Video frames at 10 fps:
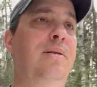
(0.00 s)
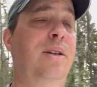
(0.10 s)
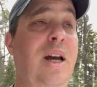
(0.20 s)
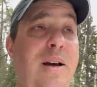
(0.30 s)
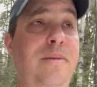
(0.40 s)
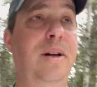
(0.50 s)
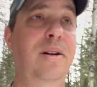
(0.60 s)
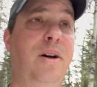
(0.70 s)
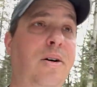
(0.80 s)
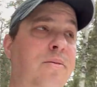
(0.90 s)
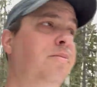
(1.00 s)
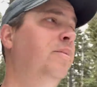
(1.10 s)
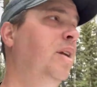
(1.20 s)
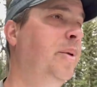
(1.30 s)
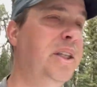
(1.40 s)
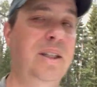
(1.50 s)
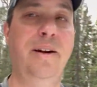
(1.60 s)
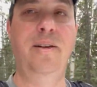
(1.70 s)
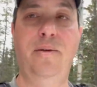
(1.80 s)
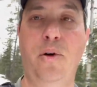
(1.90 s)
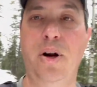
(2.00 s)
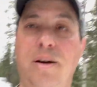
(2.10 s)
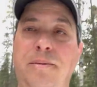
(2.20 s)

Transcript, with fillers: Yeah, there you go. A little bit of safety for you.